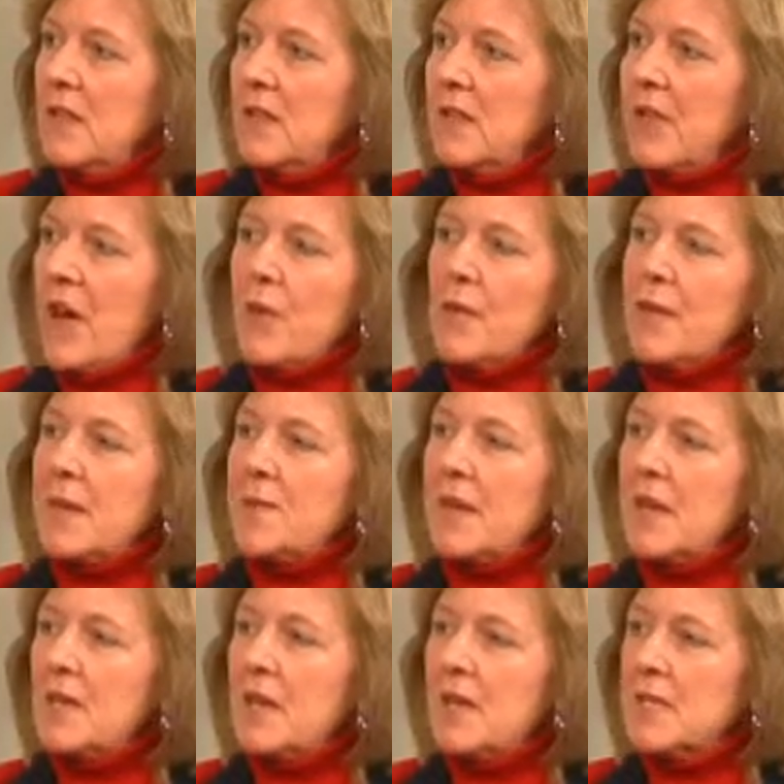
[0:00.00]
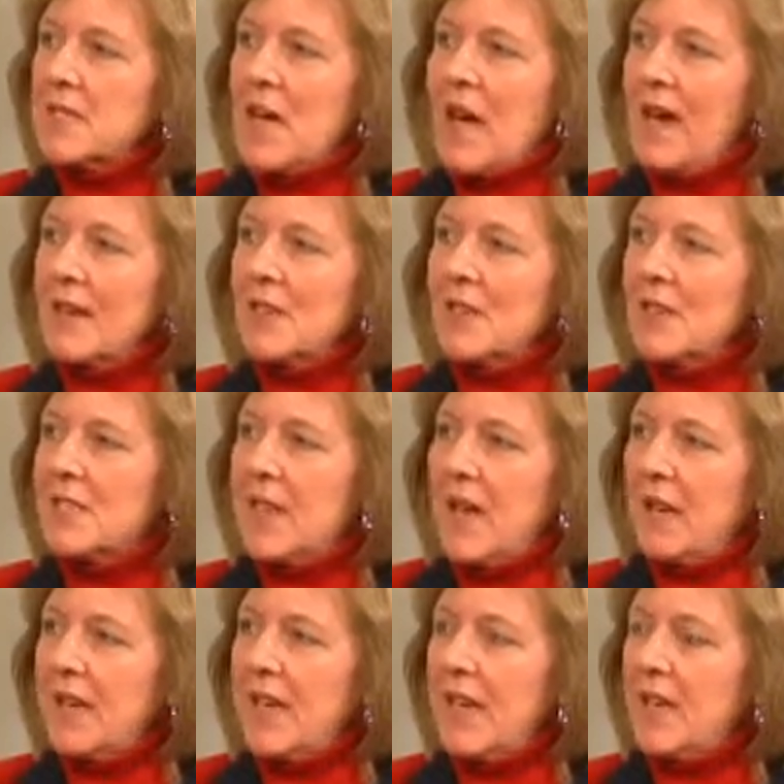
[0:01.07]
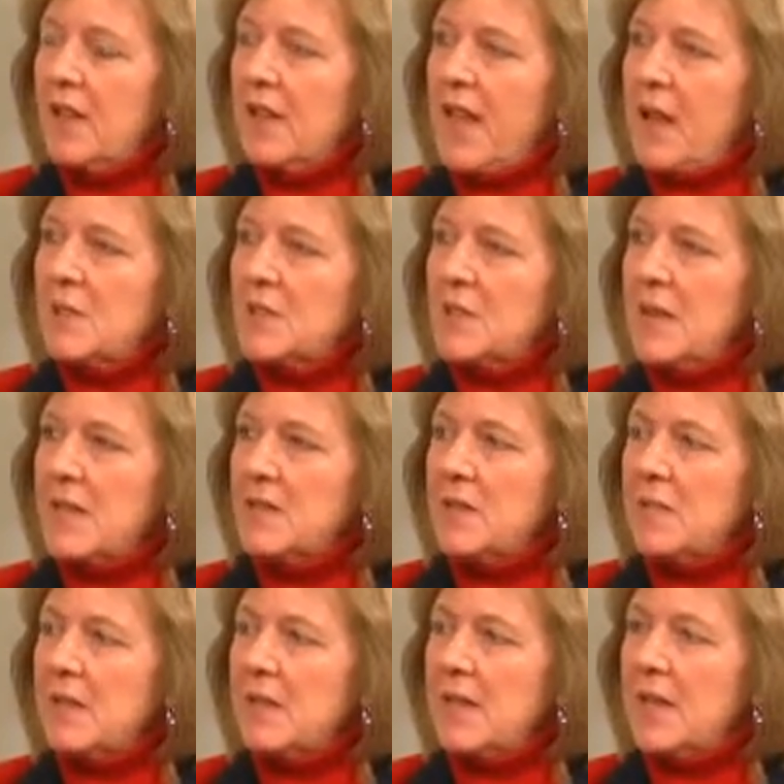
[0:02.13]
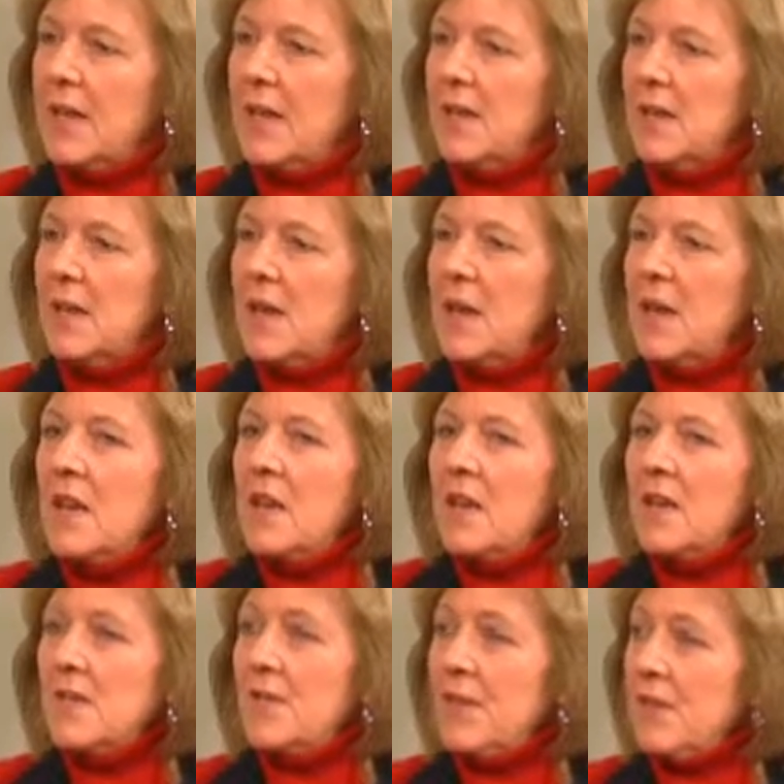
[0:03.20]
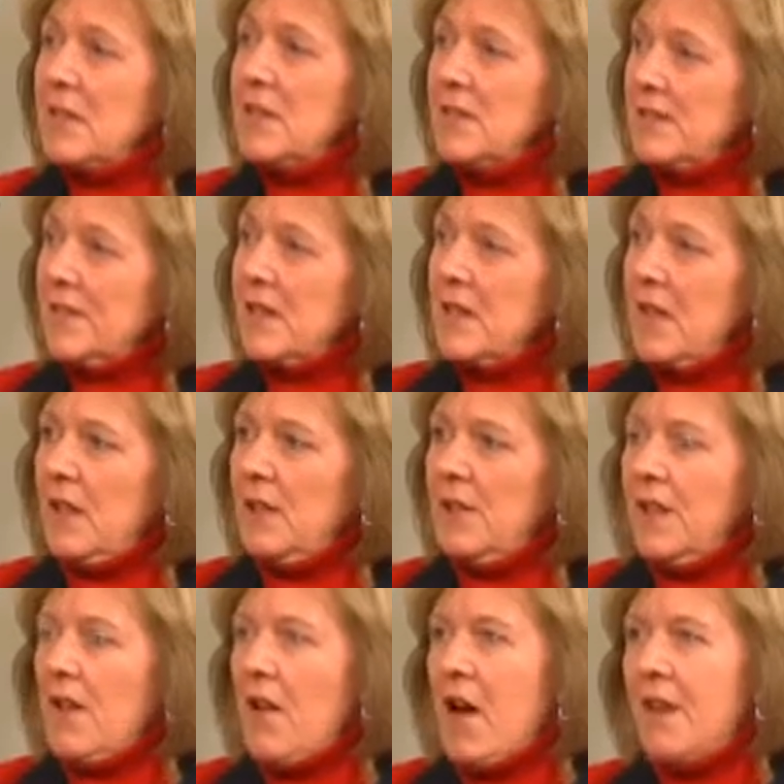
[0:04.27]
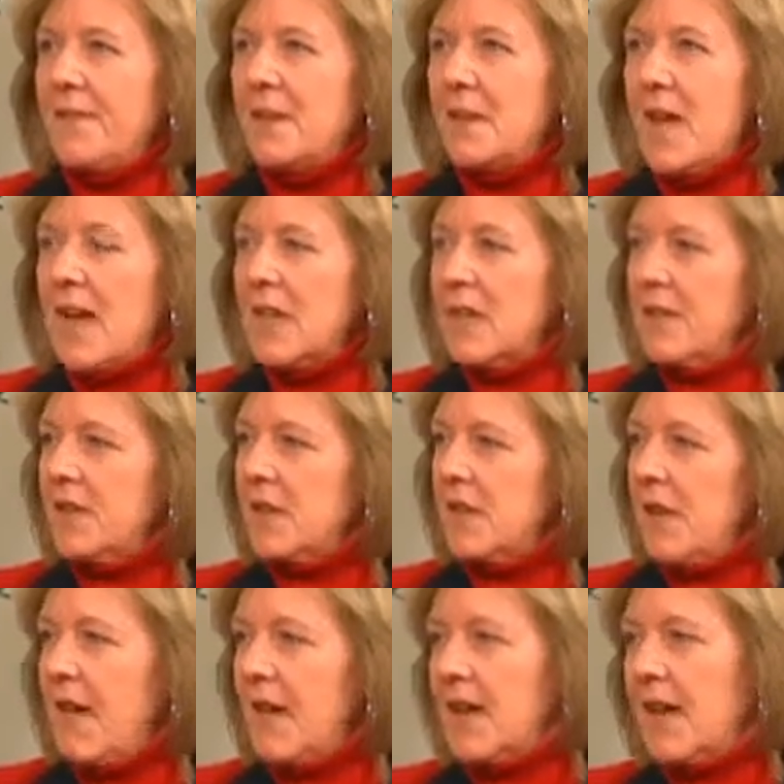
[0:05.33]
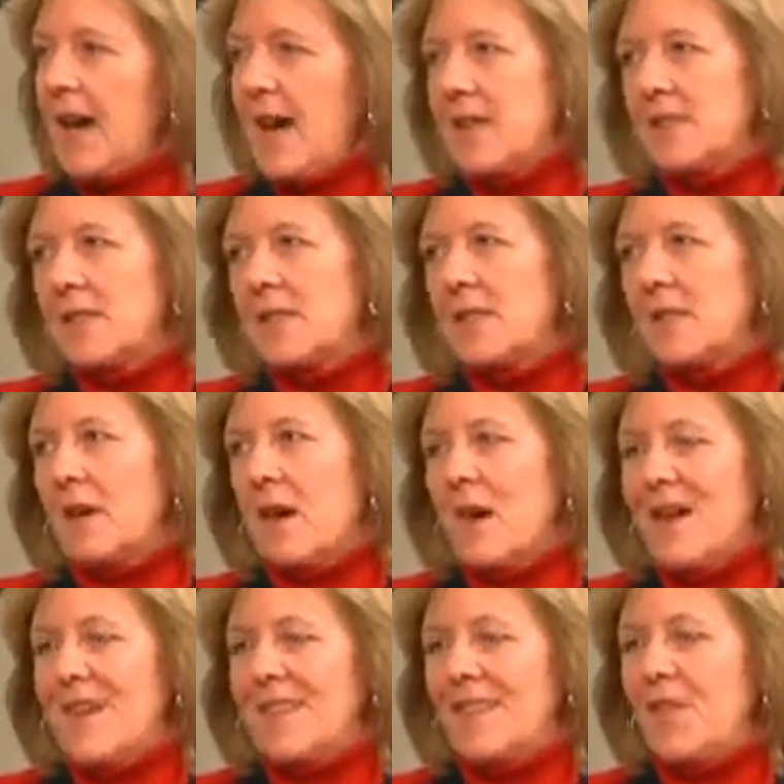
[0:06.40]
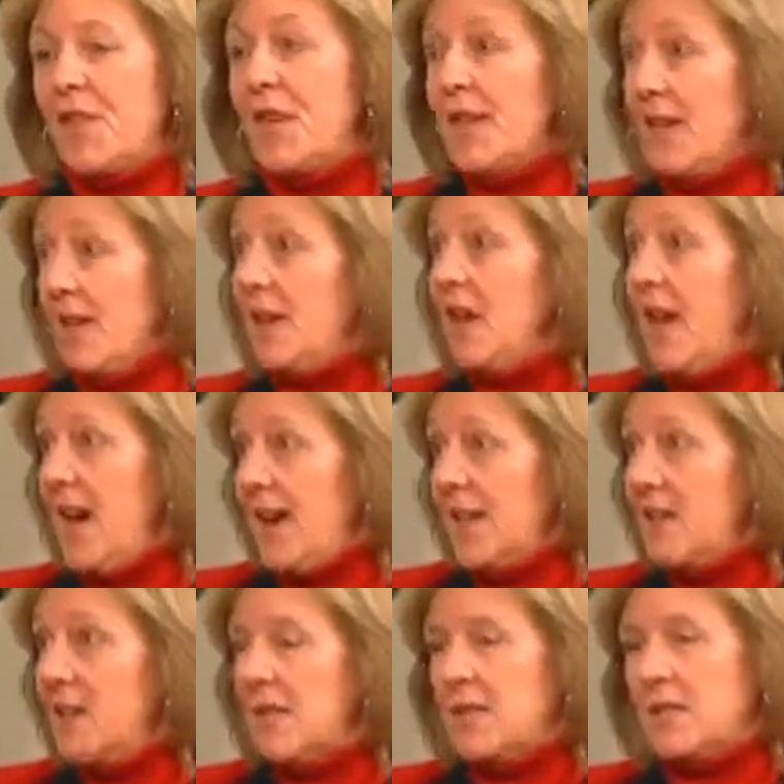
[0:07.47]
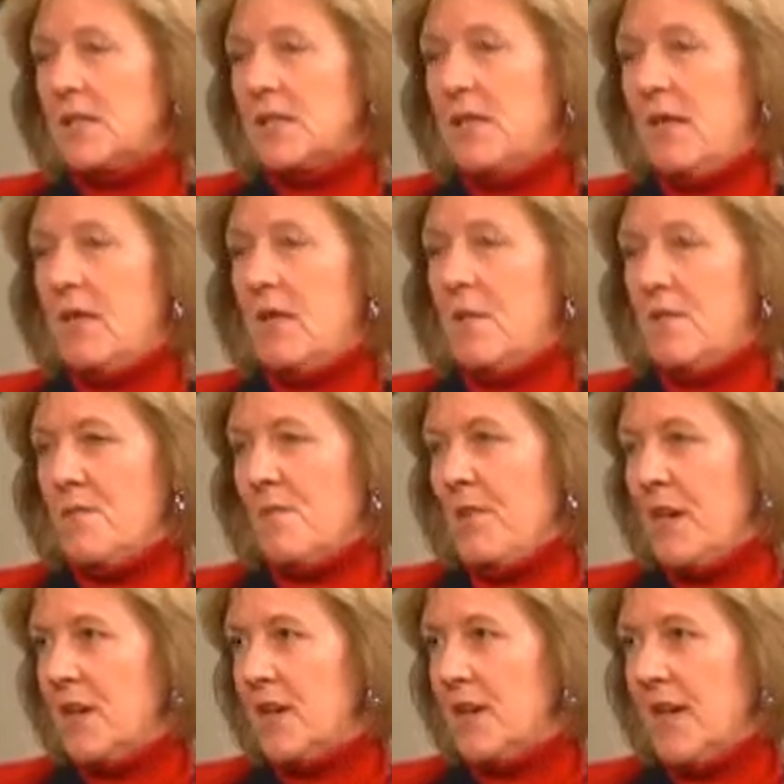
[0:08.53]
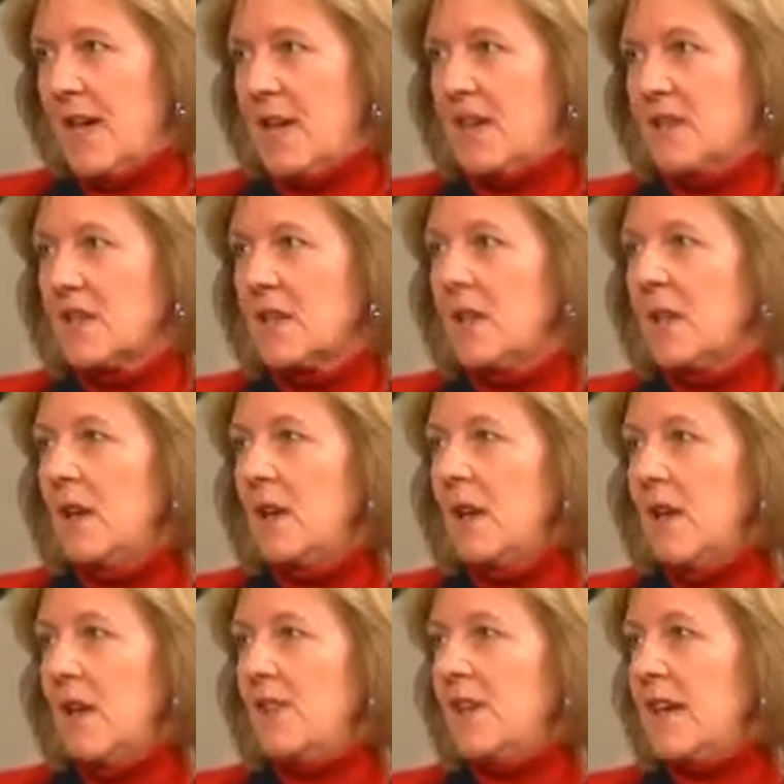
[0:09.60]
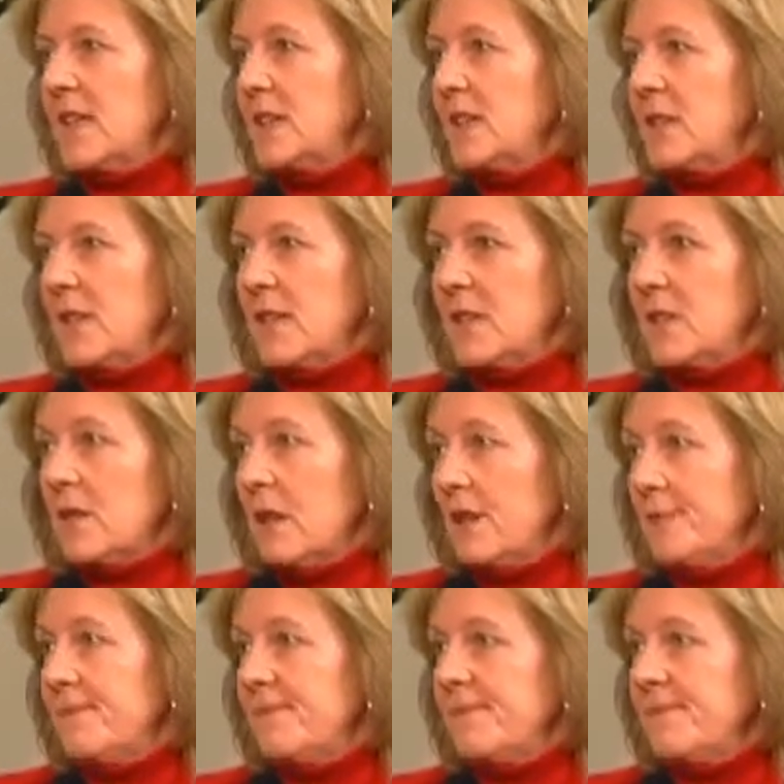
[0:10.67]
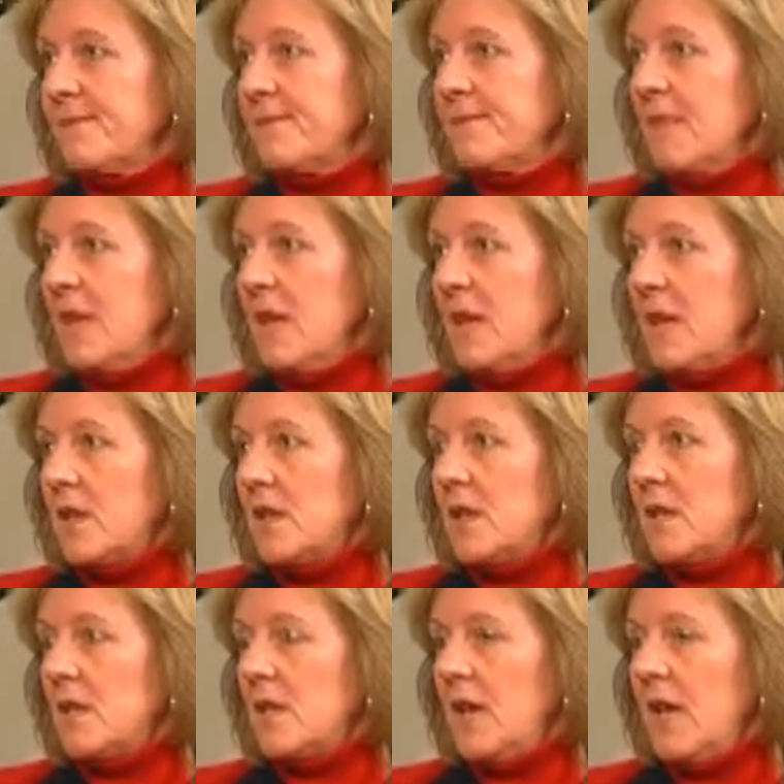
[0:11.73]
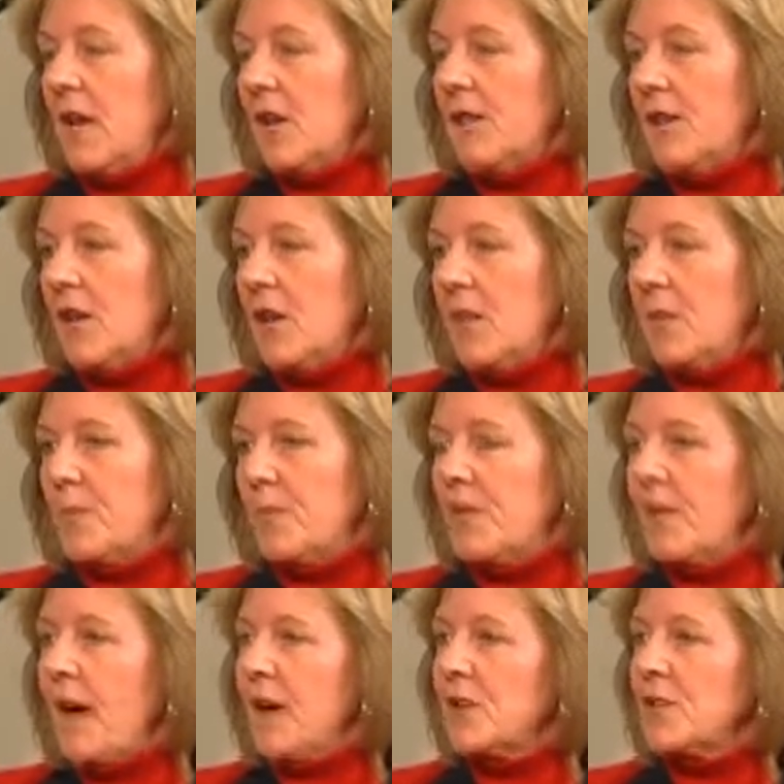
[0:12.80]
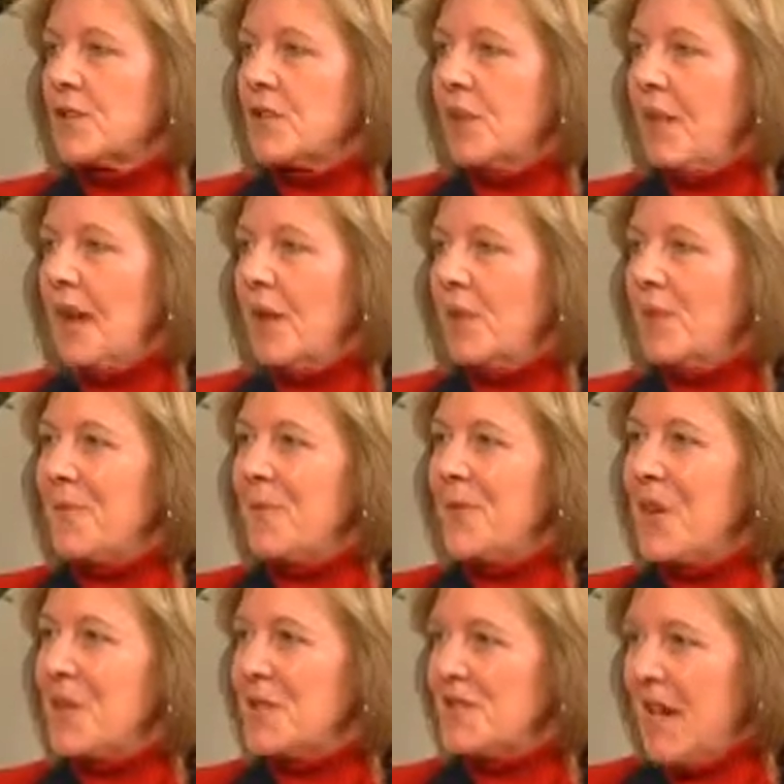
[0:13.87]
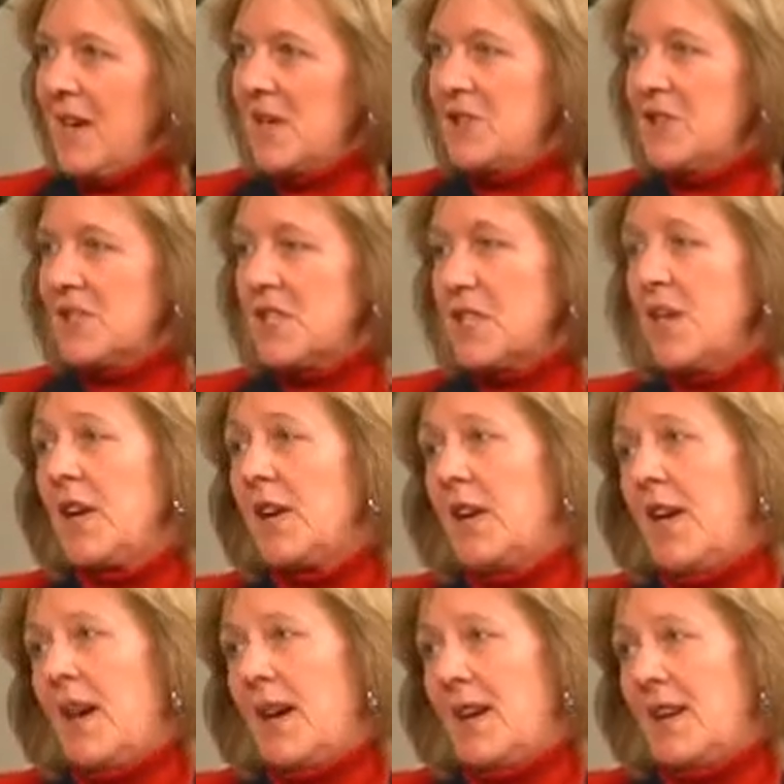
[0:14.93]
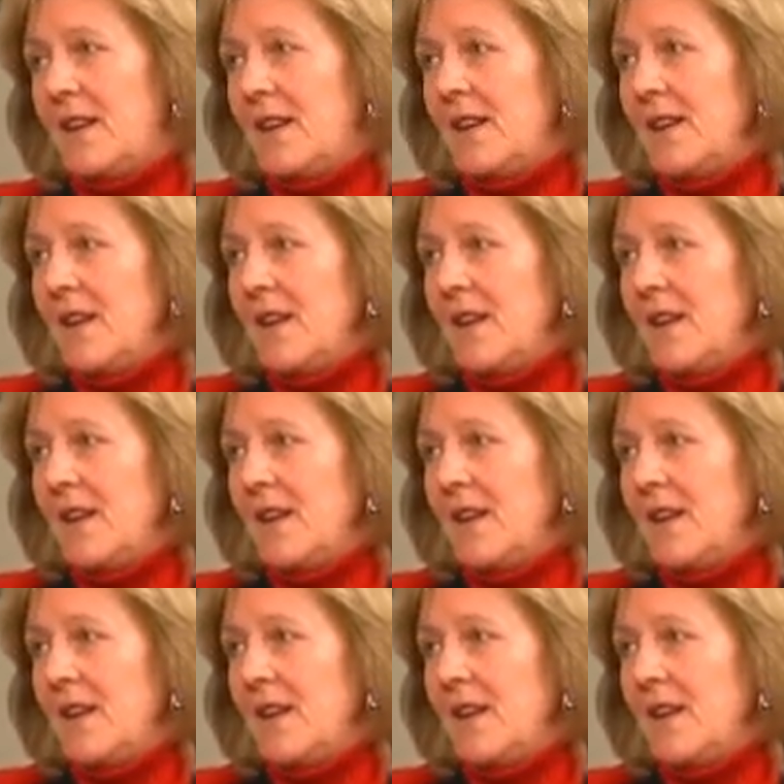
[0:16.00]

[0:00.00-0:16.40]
They've already been assigned or delegated that responsibility, and it's very difficult. They're often not given a lot of guidance on thinking ahead. Let's say their parent has advanced dementia, and the healthcare providers could help those agents think ahead